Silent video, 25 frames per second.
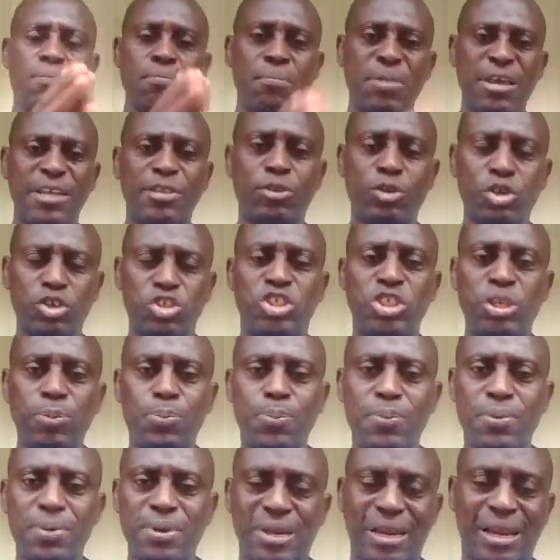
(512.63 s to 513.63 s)

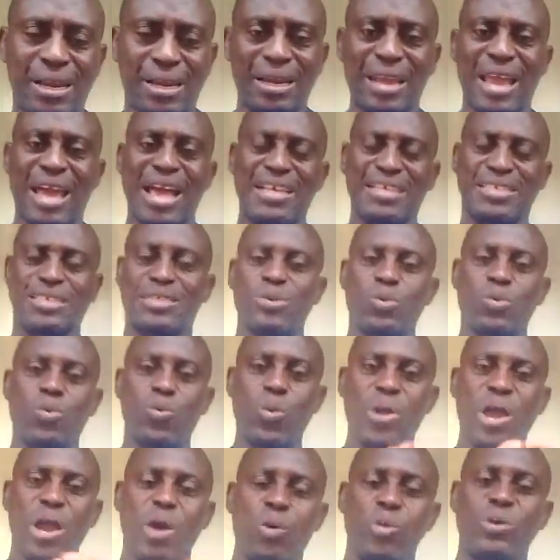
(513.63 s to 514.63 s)
mentorship class
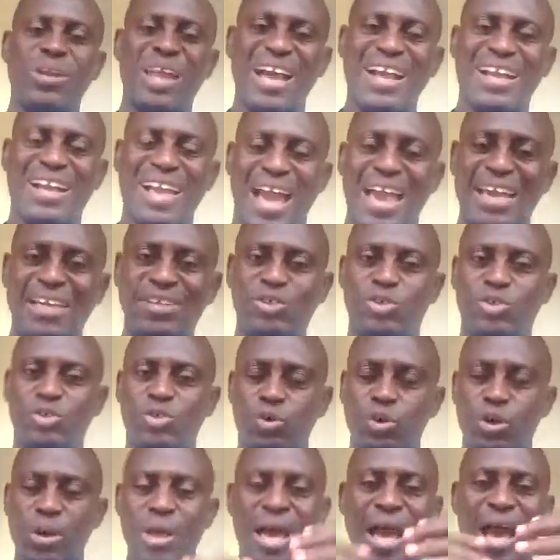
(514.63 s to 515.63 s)
where we will not guide
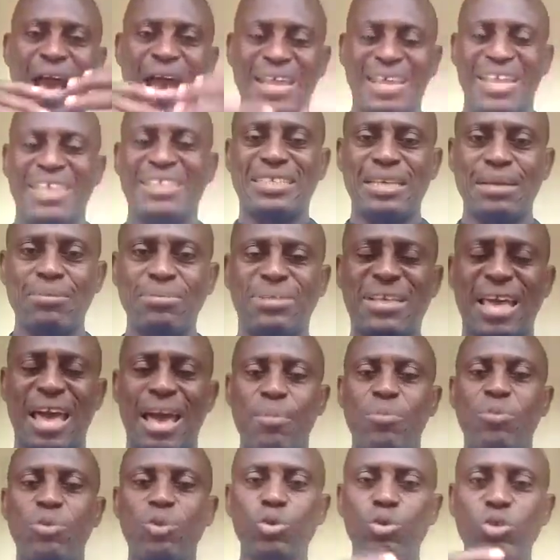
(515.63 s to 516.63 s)
you, and at the same
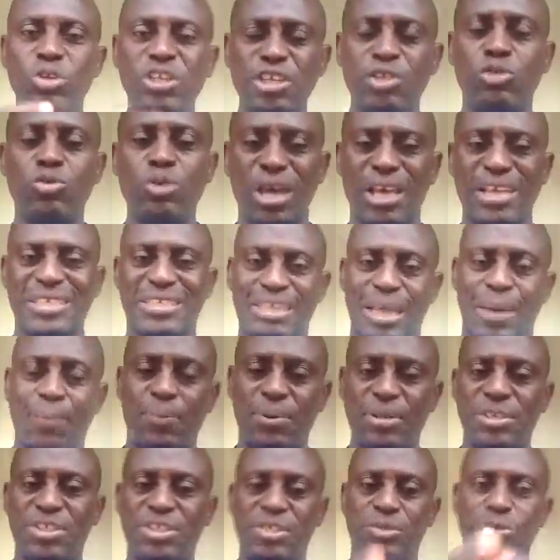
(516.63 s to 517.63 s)
time you need to
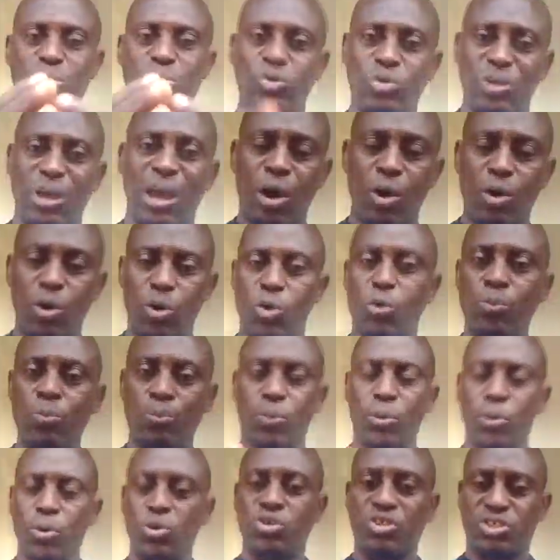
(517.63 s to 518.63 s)
establish your own
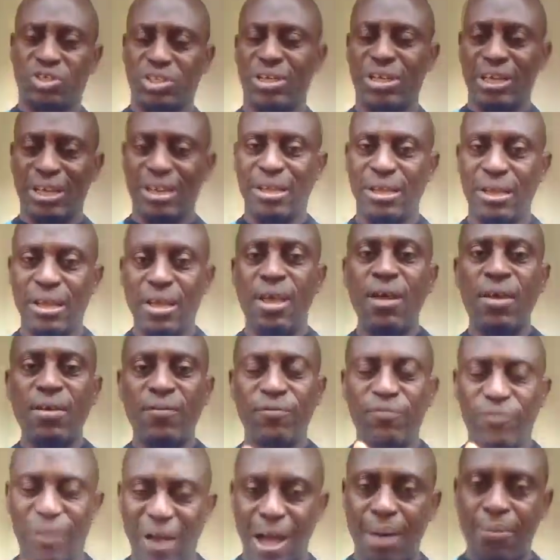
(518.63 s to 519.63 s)
poultry
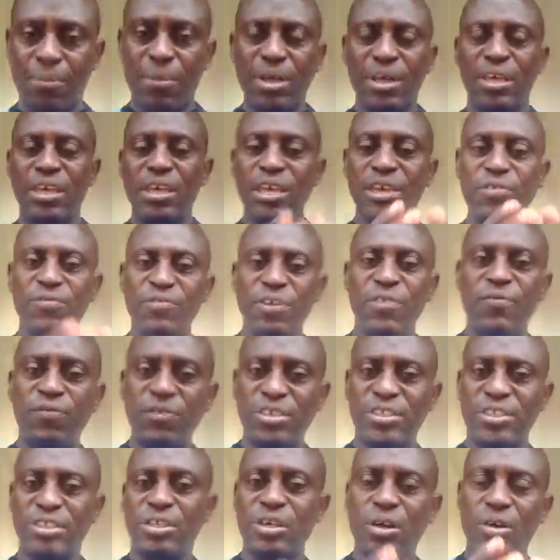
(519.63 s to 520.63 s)
farm, even
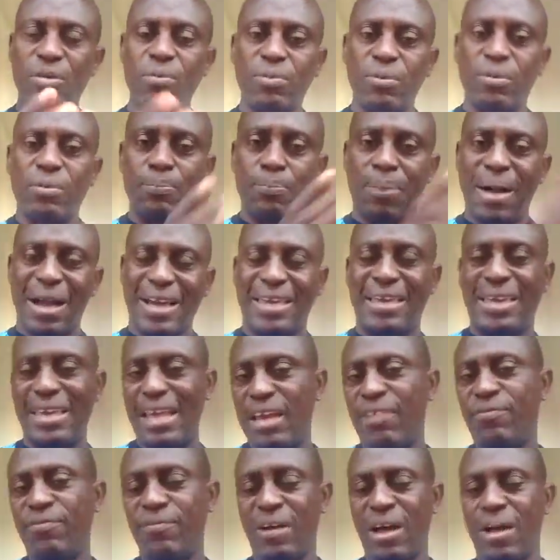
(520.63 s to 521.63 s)
if it's
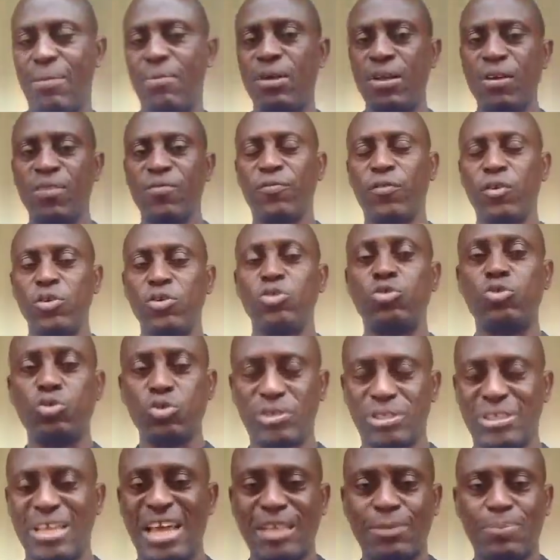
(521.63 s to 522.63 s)
backyard farm, for you
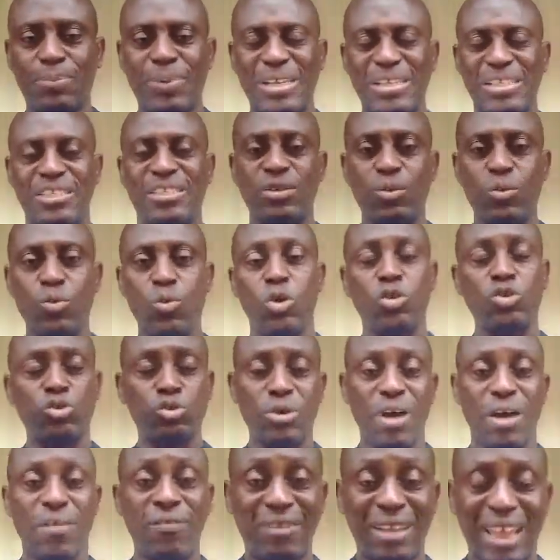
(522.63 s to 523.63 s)
to start practicing
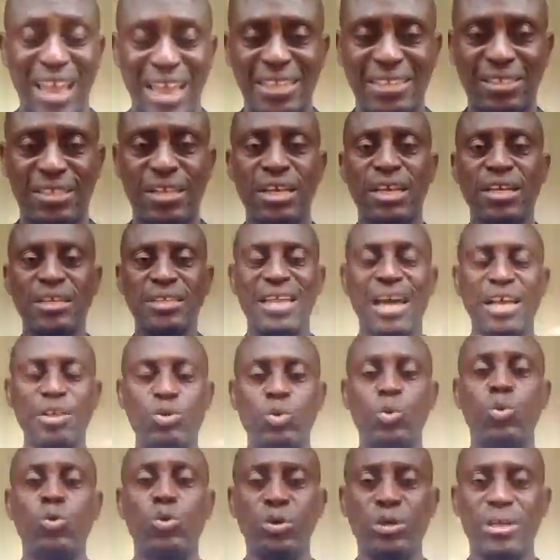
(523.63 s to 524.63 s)
what you have learned.
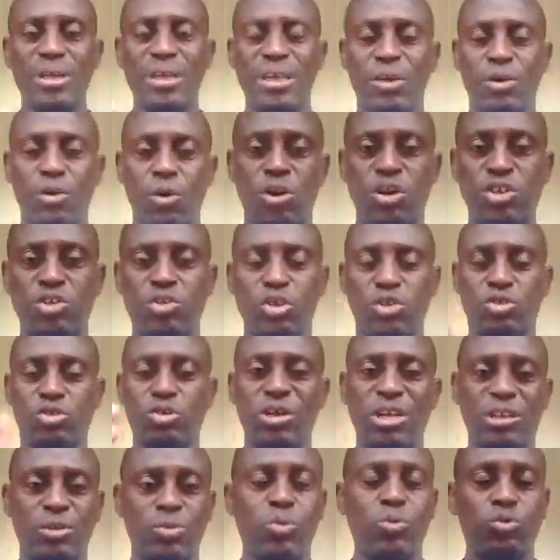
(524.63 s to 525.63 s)
That will encourage you,
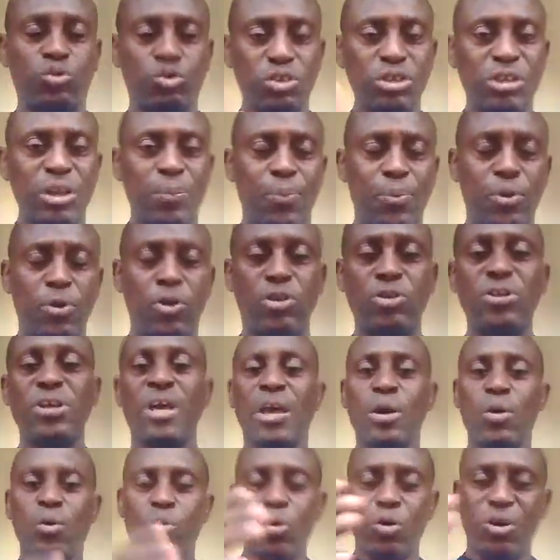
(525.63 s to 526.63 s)
so that during the period
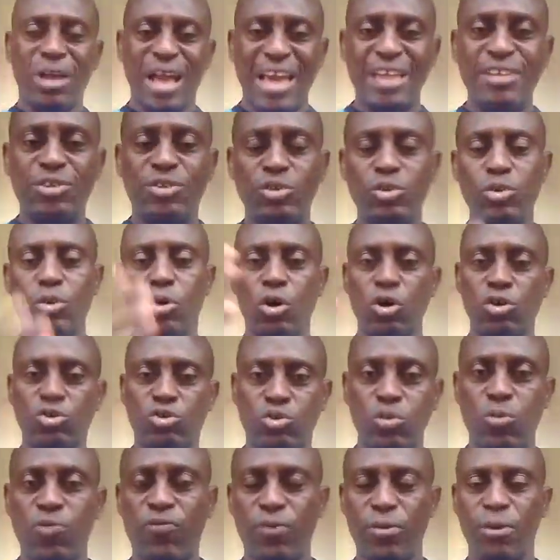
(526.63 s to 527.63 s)
we'll guide you
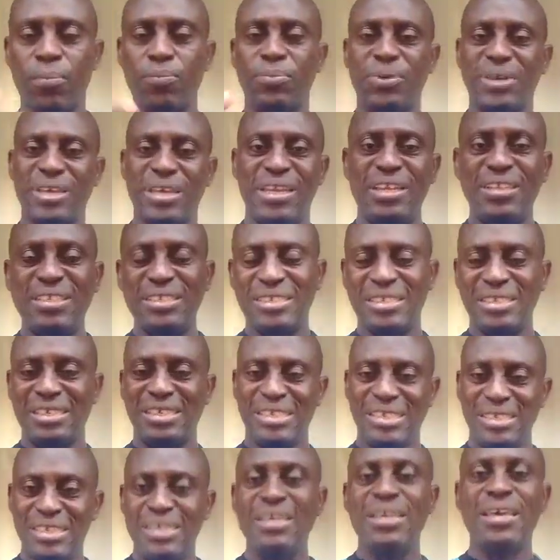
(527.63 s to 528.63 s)
also from beginning
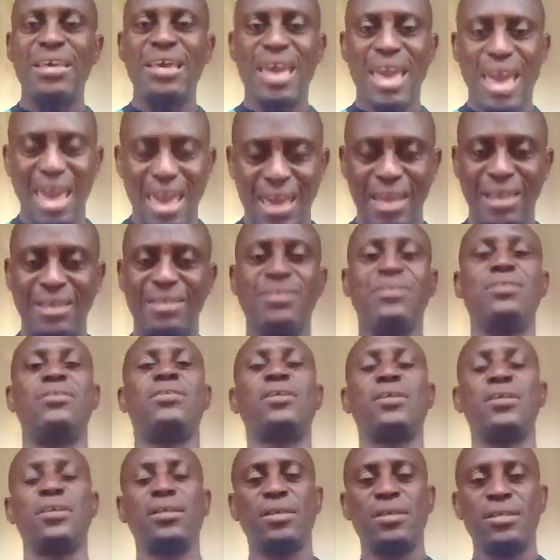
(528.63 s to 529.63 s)
to end.
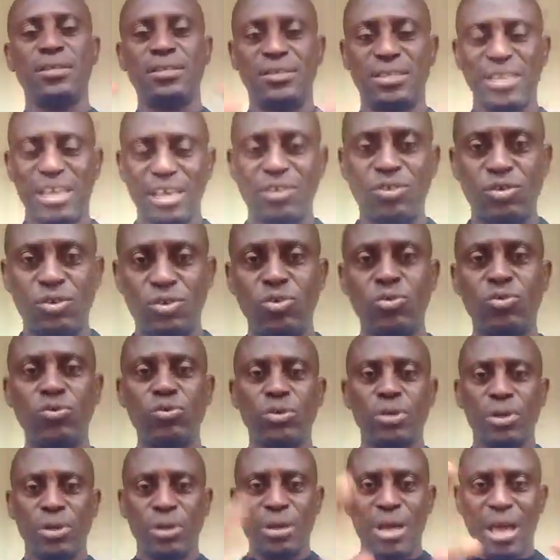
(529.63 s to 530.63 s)
Thank
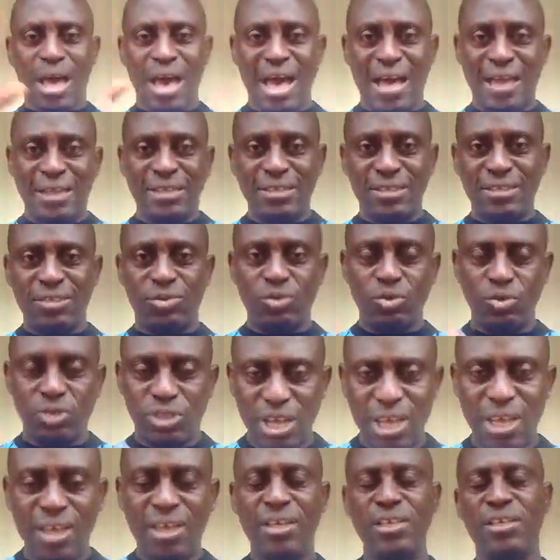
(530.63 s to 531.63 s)
you, and
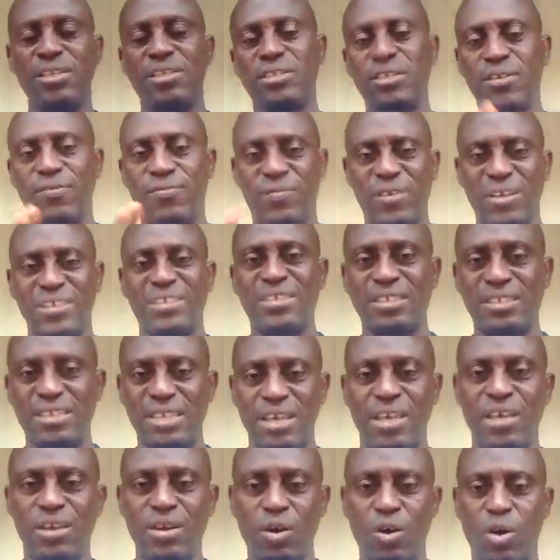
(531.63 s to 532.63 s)
today is the first
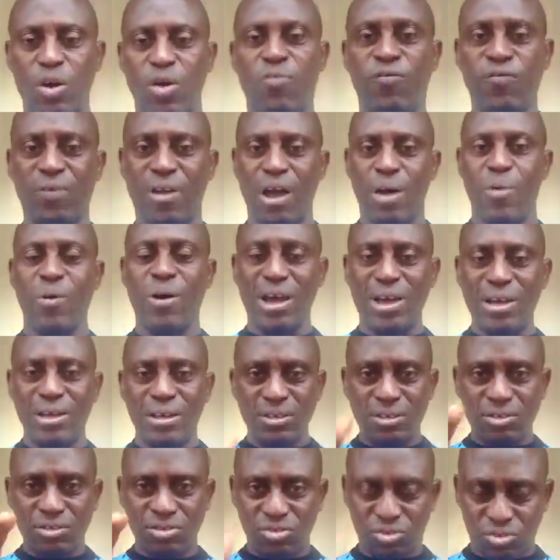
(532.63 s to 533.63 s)
day of our
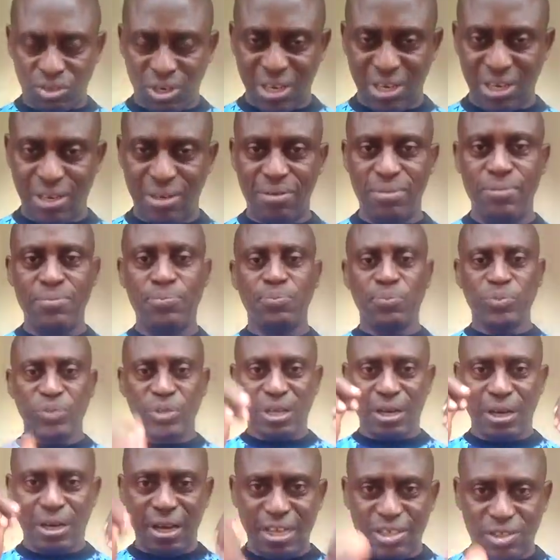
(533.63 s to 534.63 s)
training.
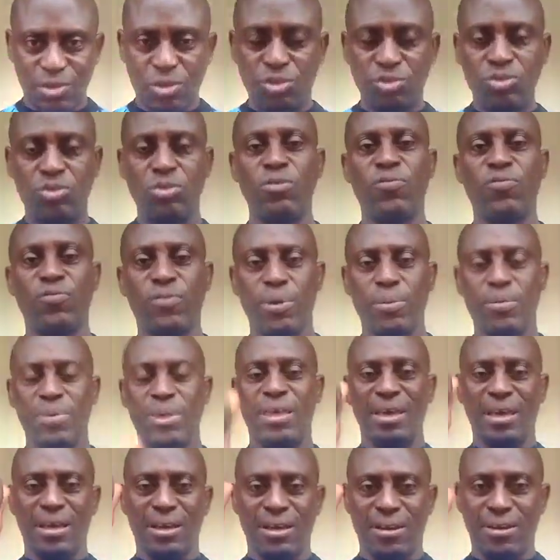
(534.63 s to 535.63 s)
Let's continue from
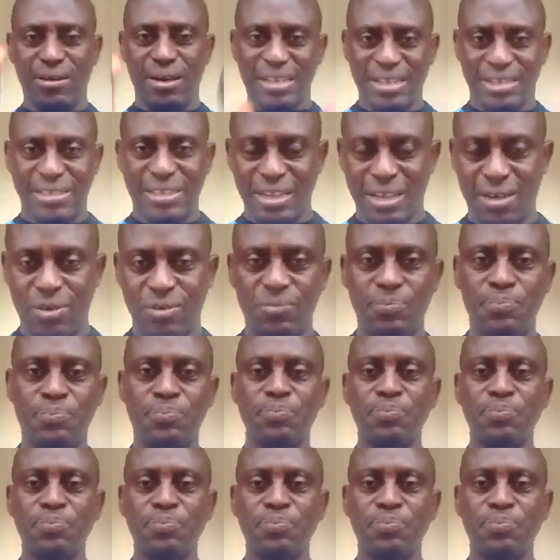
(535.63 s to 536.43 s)
here right now.